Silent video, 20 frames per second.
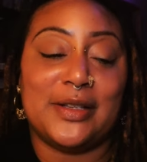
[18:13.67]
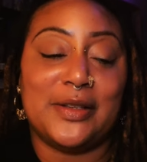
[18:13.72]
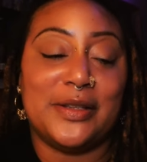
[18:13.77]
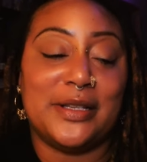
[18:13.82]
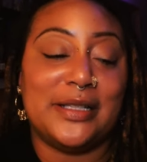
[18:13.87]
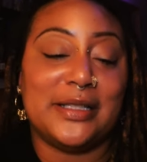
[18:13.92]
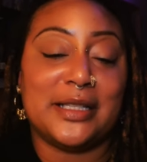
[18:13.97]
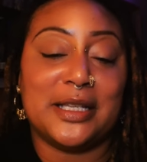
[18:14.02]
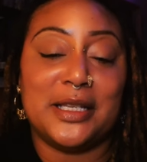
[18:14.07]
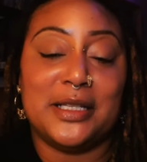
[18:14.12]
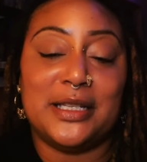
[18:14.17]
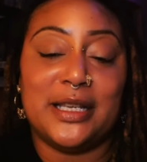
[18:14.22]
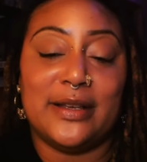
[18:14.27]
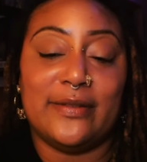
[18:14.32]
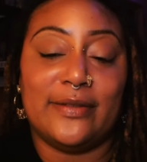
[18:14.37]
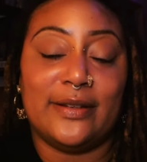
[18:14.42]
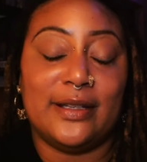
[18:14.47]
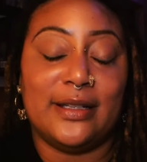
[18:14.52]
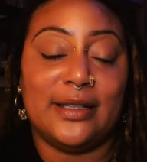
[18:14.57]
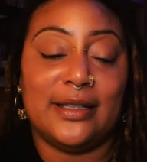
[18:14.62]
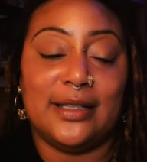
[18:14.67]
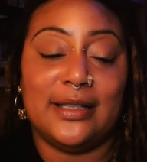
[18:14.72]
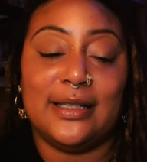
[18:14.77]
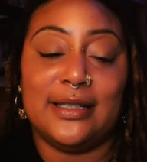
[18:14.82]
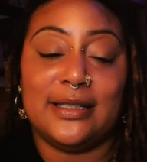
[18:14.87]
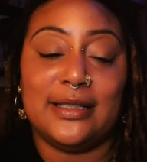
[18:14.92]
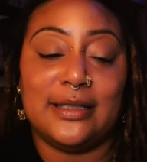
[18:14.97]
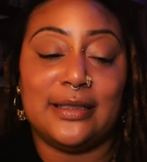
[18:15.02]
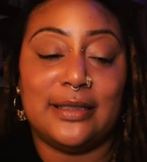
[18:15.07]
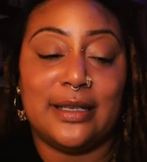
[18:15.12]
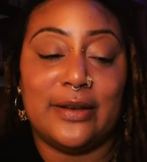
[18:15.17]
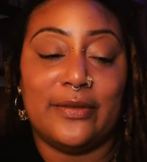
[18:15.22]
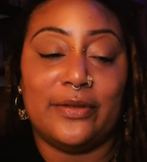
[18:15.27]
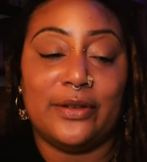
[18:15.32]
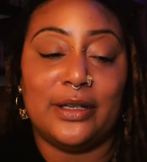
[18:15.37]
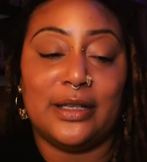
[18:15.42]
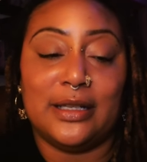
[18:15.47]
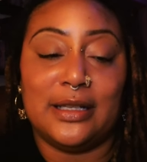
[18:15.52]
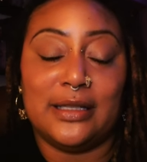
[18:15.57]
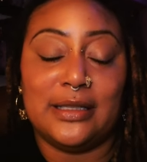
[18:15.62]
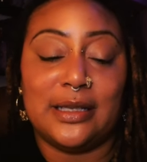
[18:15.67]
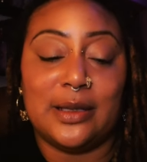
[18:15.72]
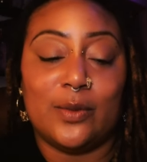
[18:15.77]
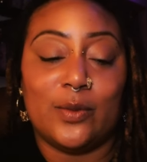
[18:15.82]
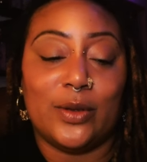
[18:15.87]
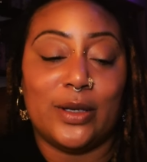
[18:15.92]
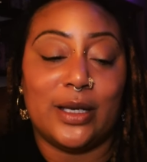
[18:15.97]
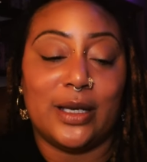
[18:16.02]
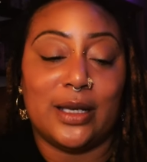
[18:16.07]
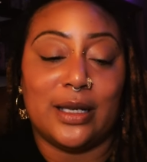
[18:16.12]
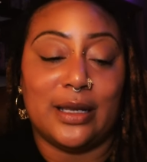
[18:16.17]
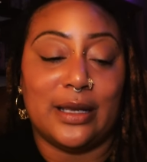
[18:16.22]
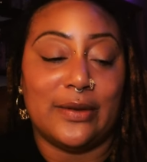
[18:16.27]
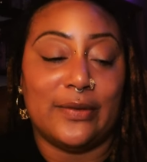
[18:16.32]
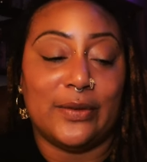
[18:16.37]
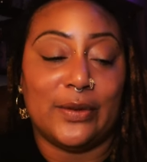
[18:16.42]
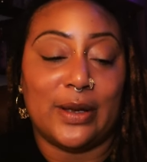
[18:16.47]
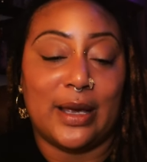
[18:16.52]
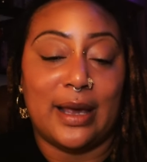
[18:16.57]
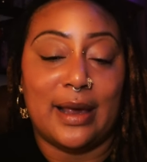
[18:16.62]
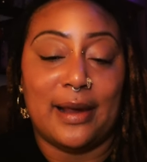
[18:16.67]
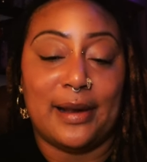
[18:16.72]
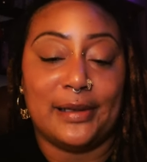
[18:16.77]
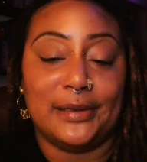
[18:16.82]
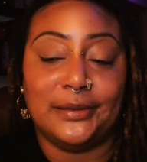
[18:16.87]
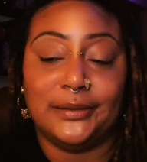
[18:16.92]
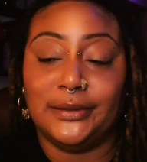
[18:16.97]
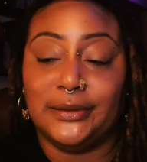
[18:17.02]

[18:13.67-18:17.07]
So this is definitely someone in love, okay?